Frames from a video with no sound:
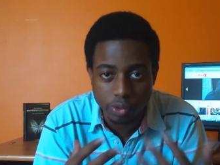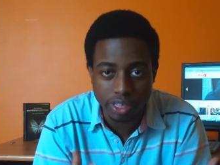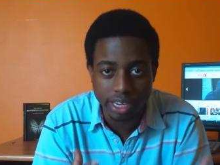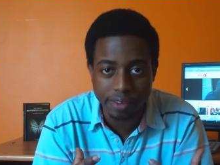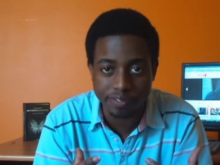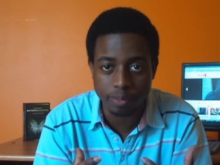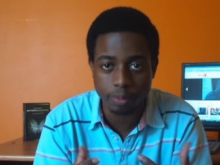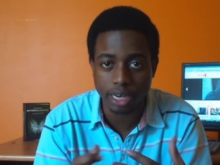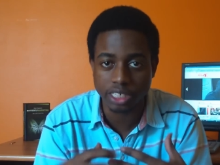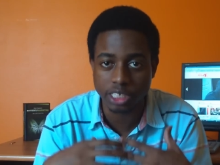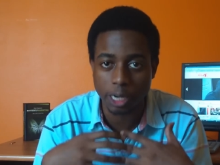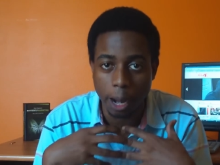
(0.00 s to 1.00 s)
through the
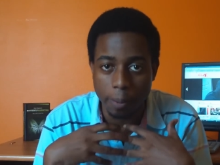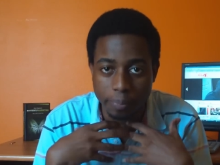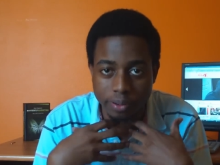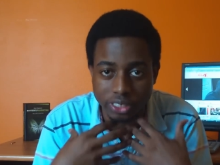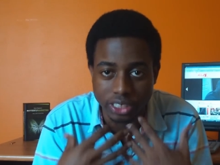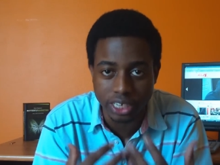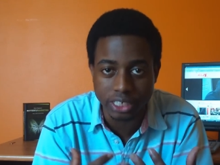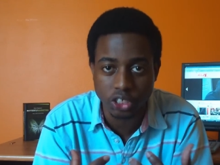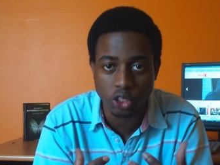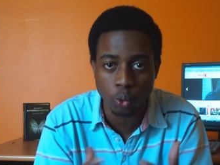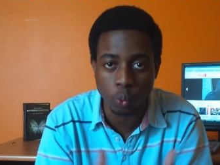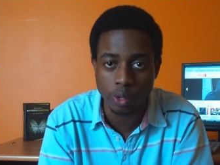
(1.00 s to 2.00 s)
information and
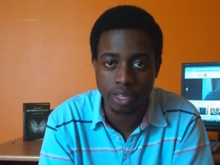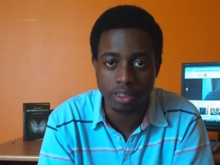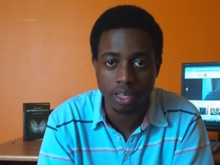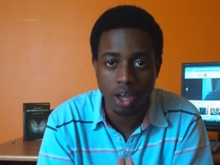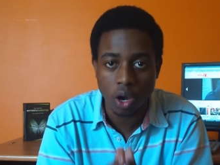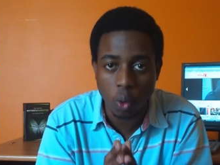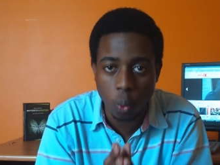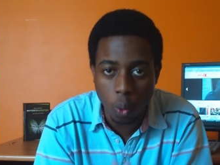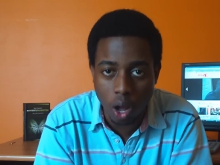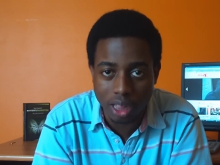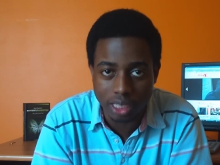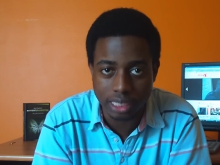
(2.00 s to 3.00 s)
present you with
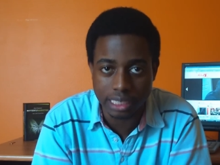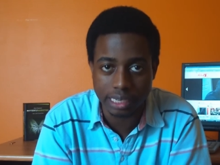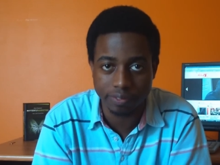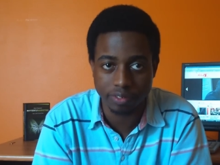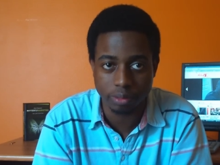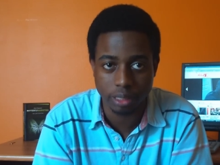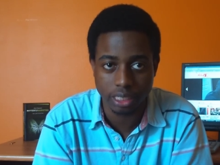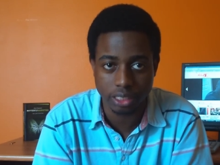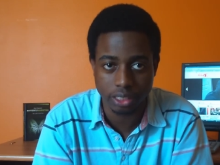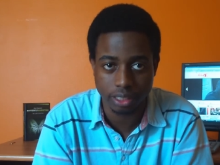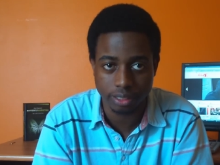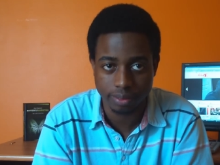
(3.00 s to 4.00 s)
quality
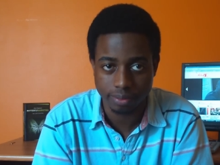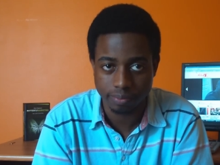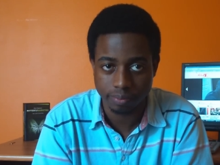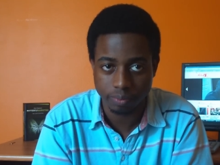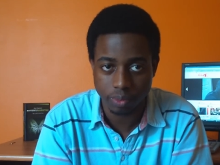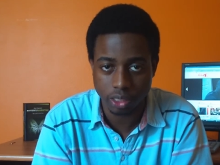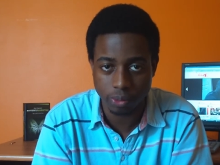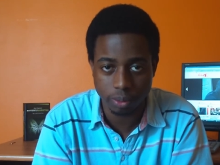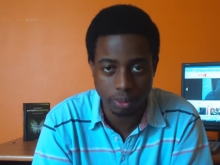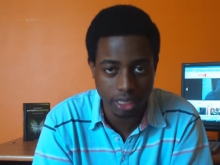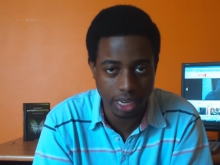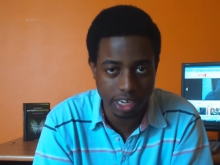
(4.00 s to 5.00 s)
information. See what
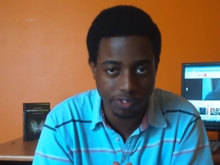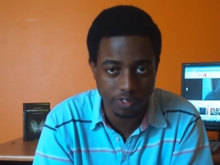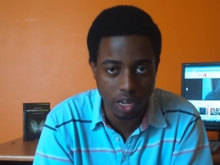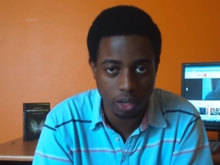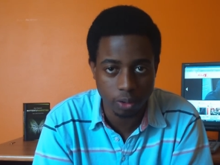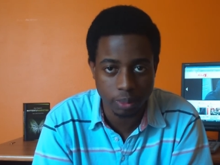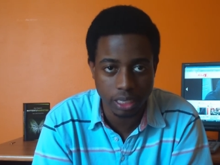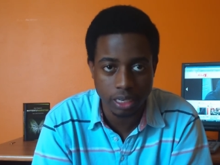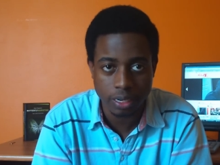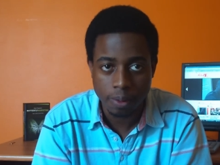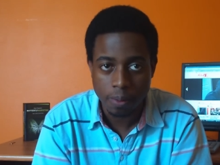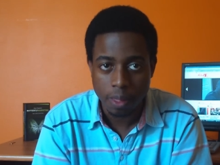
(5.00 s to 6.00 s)
I'm saying? You follow me?
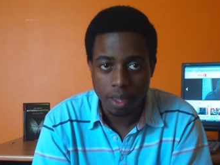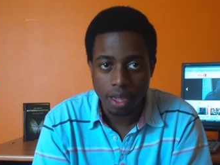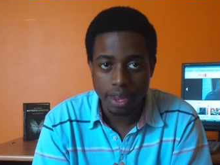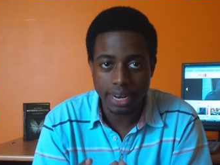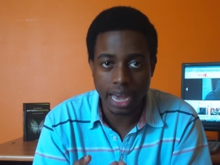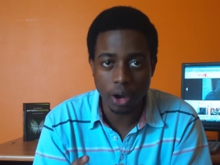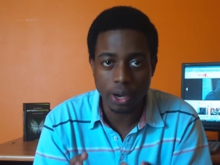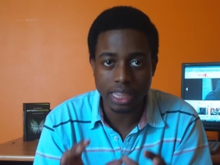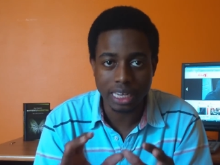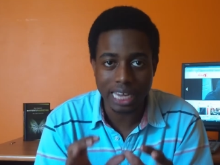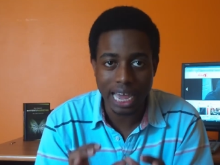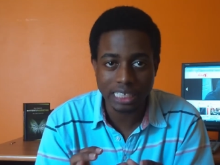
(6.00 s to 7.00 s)
Now, in
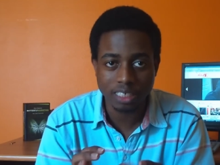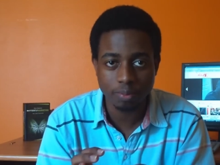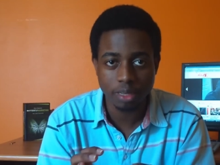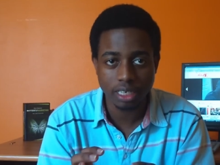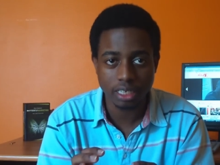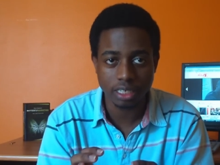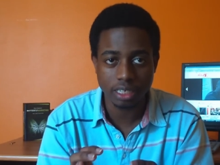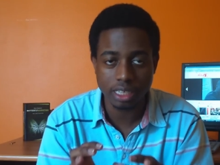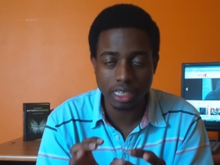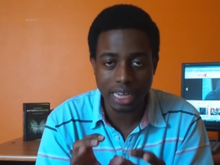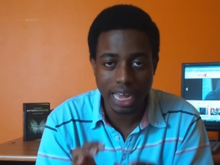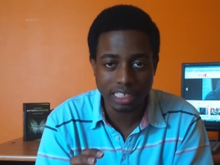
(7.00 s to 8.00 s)
the last minute,
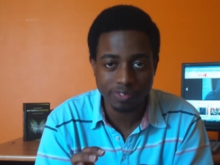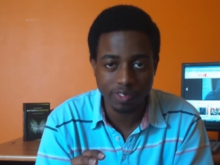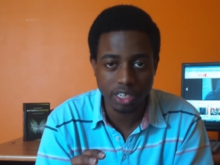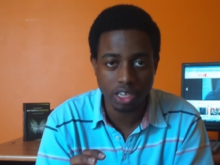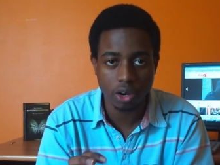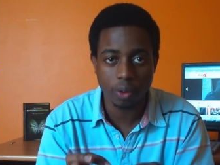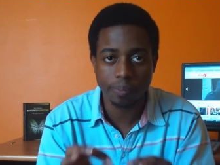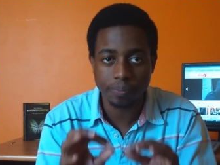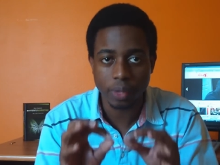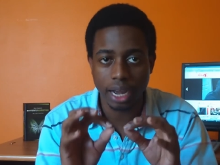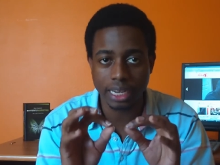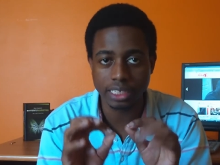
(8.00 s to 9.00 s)
in the last video,
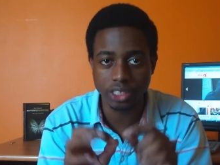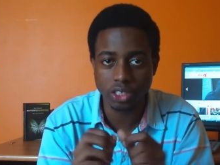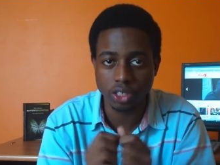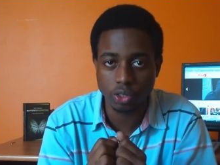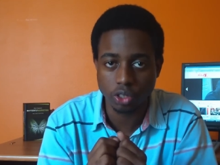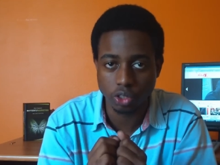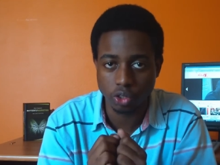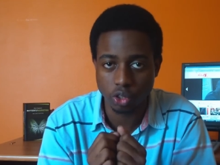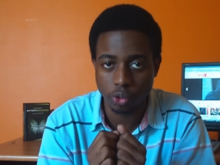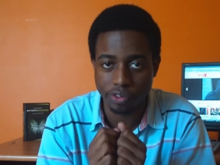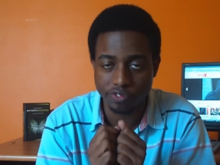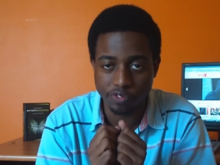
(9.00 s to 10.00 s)
I introduced you
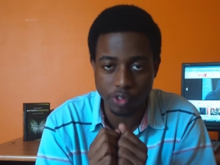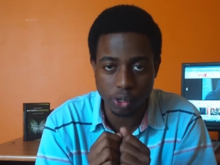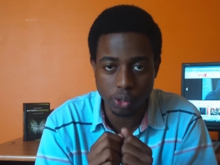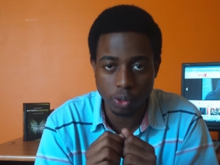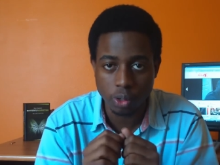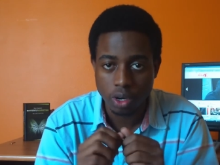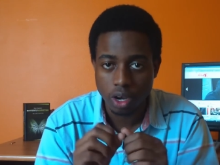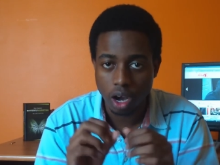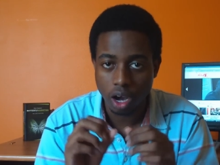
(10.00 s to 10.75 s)
to a few